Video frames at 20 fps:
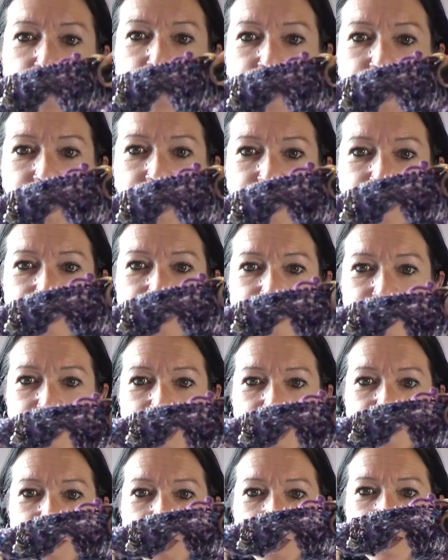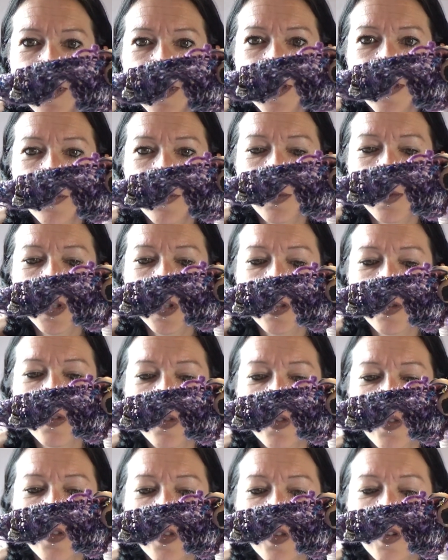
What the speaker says: beaded stitch markers everywhere else.